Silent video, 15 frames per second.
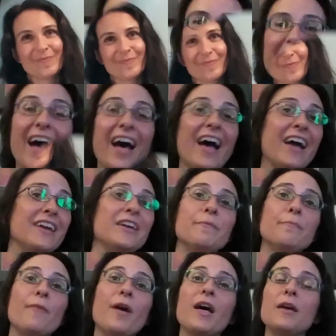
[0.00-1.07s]
I
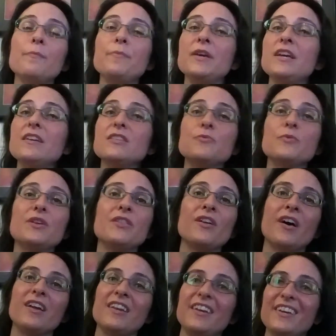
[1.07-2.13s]
eat my peas with
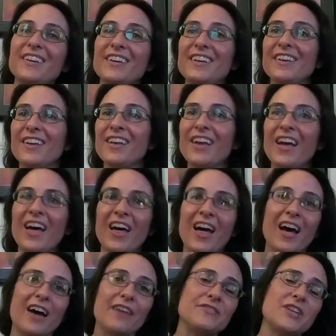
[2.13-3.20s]
honey.
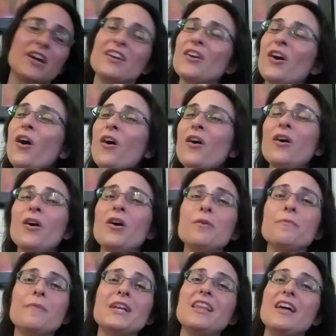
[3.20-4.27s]
I've done it
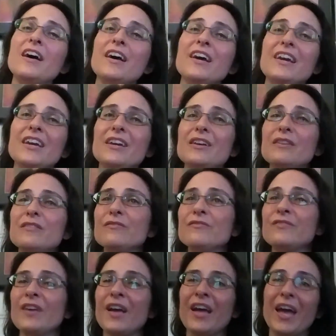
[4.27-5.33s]
all my
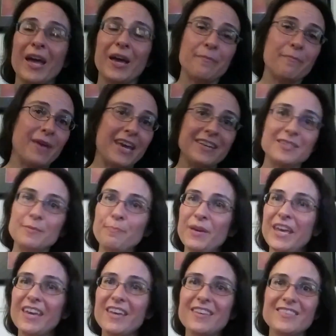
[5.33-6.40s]
life. It makes the
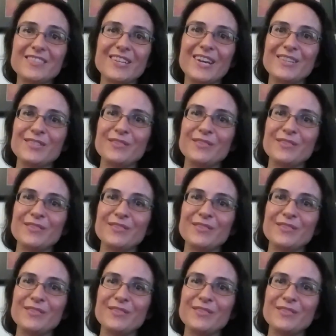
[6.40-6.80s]
peas taste